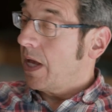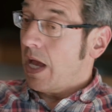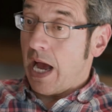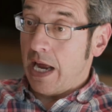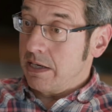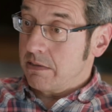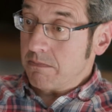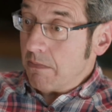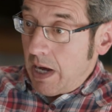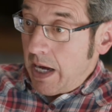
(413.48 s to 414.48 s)
And
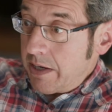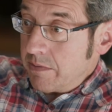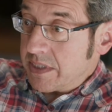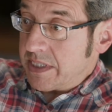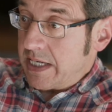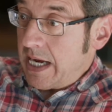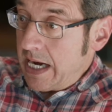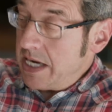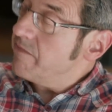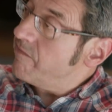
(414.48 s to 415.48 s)
I don't see
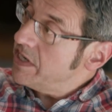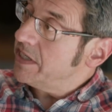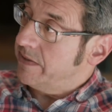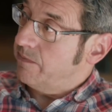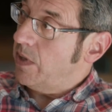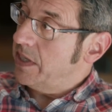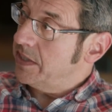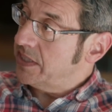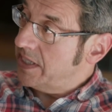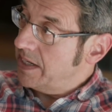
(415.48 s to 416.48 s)
any reason why the
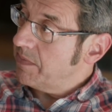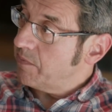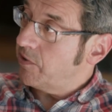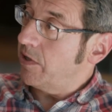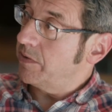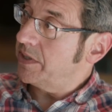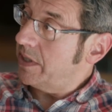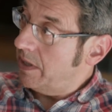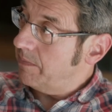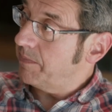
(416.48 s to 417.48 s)
same approach
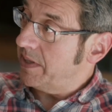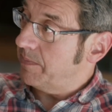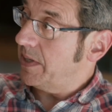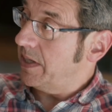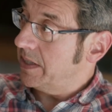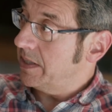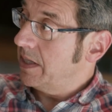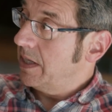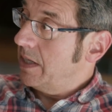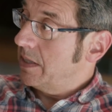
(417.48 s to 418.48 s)
can't be applied
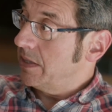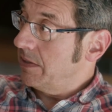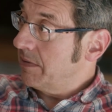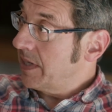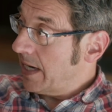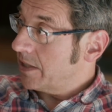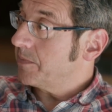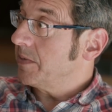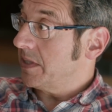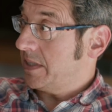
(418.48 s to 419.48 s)
to
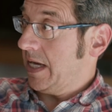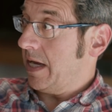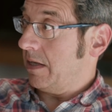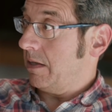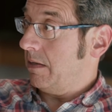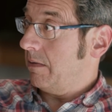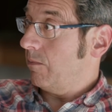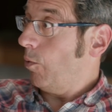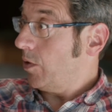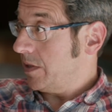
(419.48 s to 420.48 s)
catchment scale water